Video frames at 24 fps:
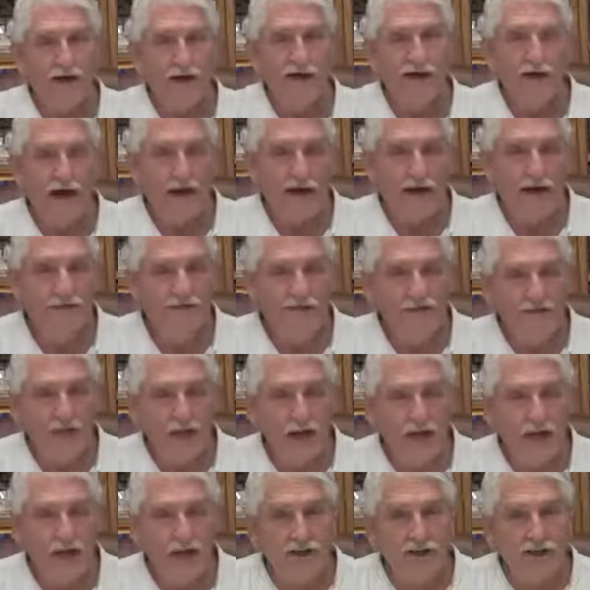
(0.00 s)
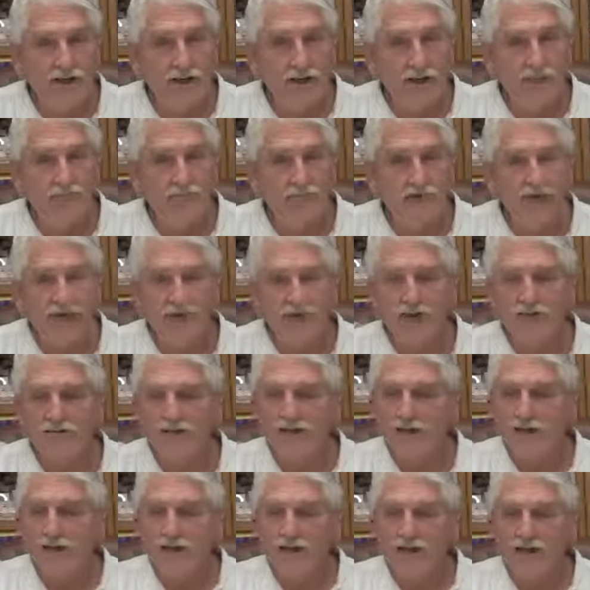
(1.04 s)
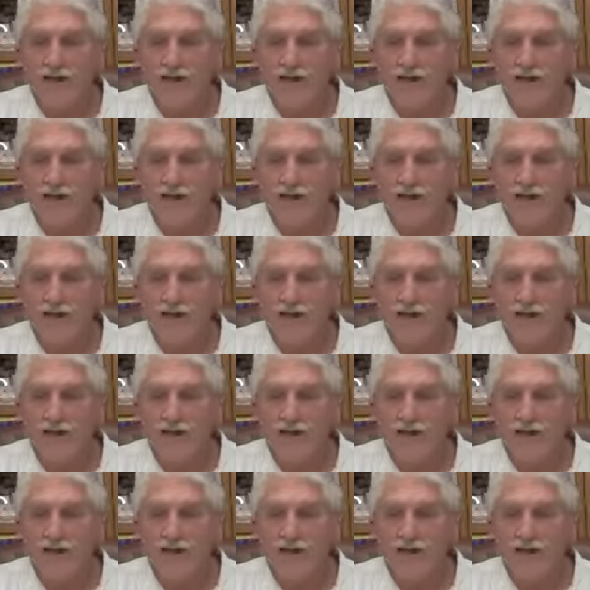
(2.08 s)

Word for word: It's kind of a safety net because when it